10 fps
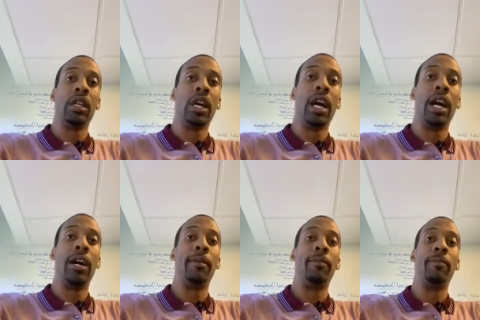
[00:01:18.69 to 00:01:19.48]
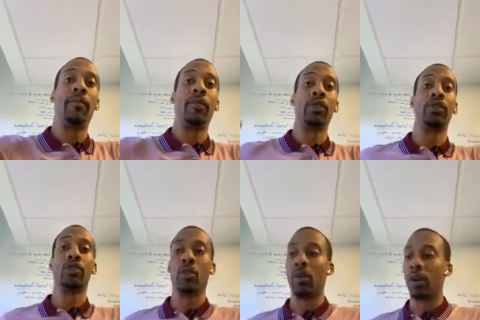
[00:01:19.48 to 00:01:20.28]
um, for
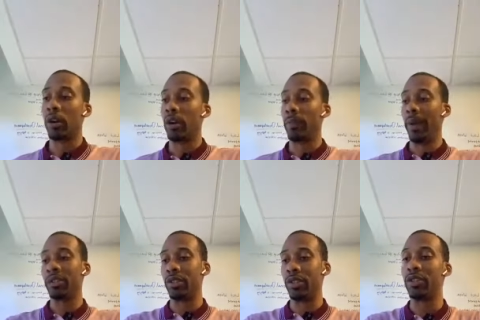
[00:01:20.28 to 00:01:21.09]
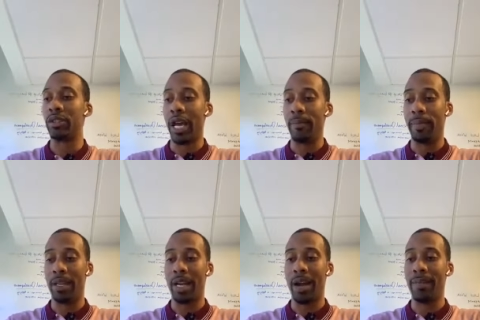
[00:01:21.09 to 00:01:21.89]
sure, make sure that you type them in
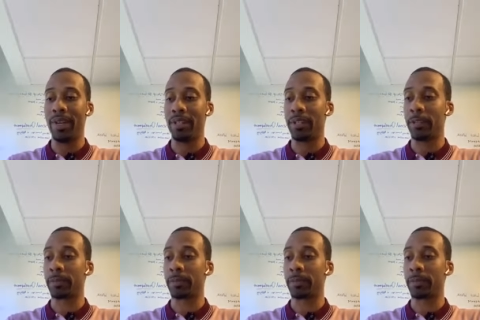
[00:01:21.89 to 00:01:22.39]
the comments.